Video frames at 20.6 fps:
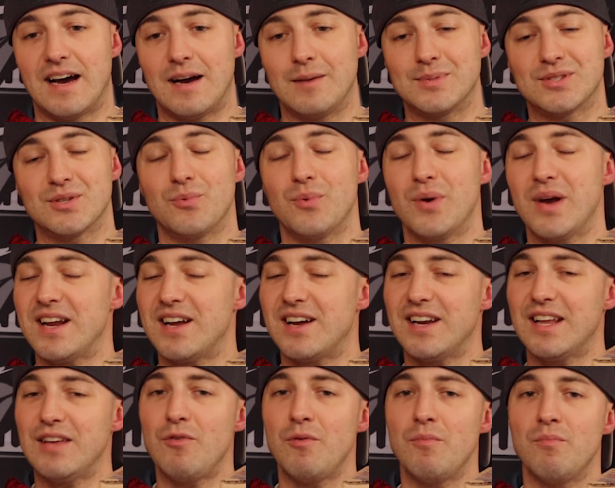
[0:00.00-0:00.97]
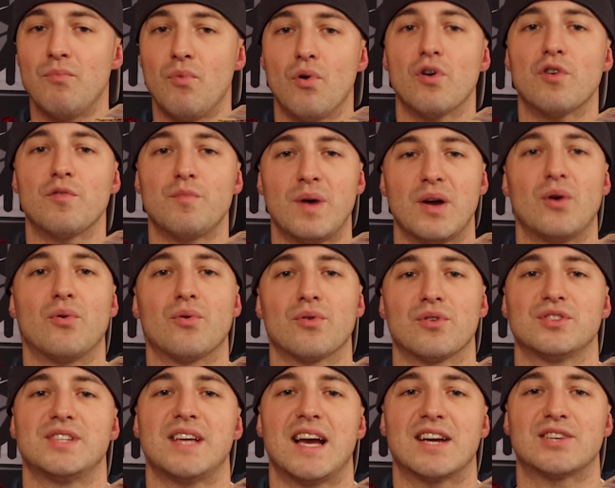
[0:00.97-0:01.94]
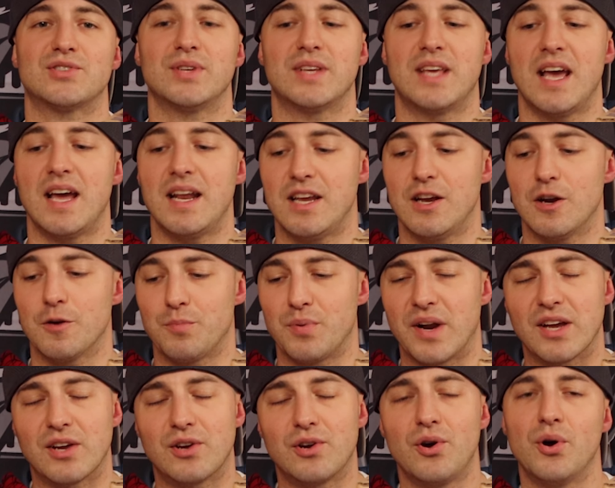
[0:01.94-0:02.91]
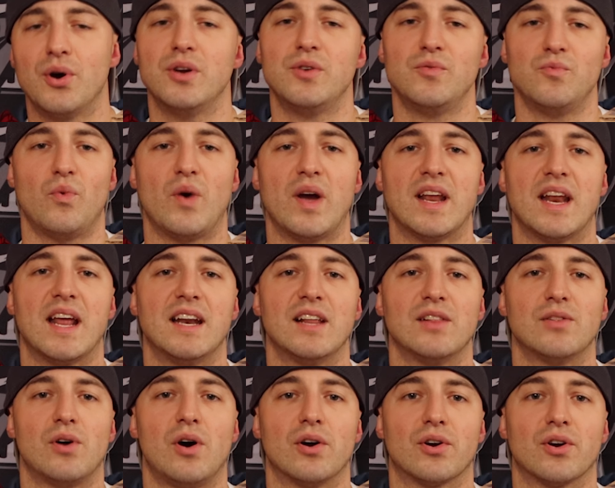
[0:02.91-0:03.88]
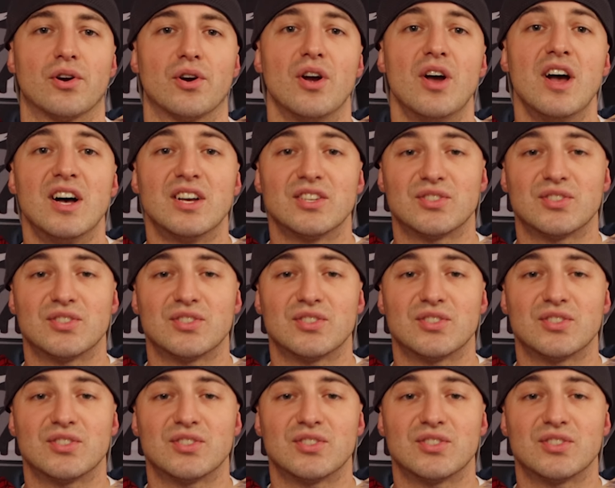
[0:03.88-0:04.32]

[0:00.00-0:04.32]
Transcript: I'm still waiting on even more of my orders to actually get here, but I couldn't wait any longer.